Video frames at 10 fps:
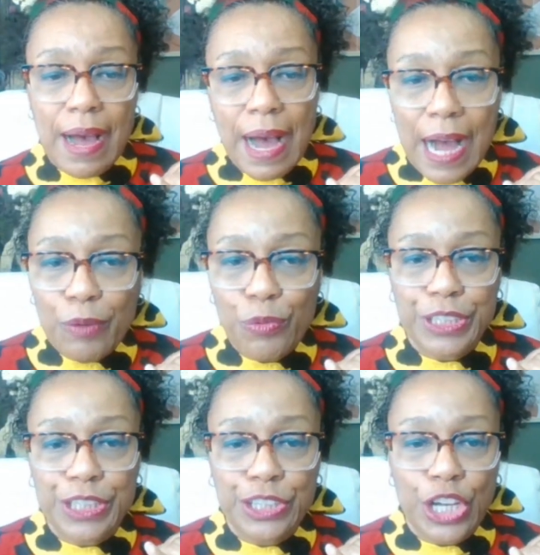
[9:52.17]
I
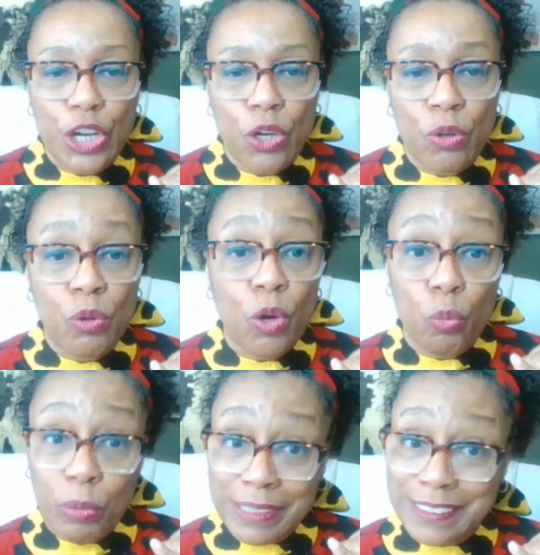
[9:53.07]
want to know
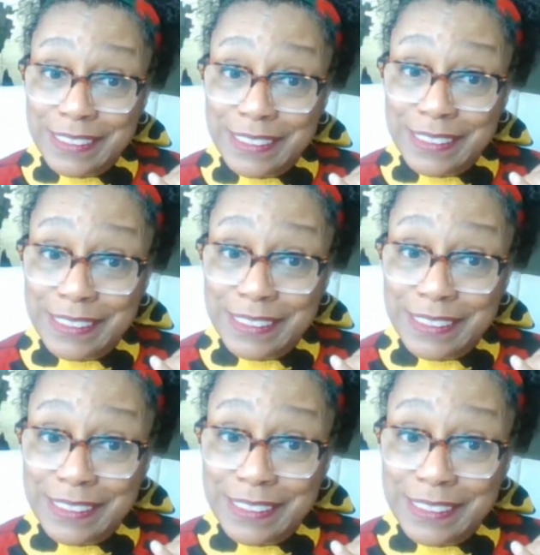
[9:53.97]
what's going
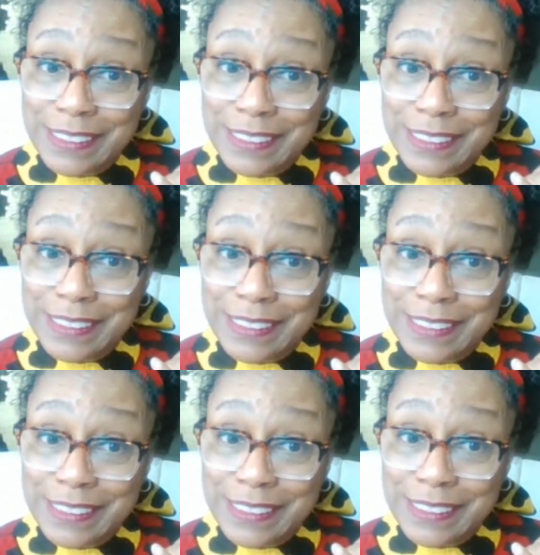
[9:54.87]
on right now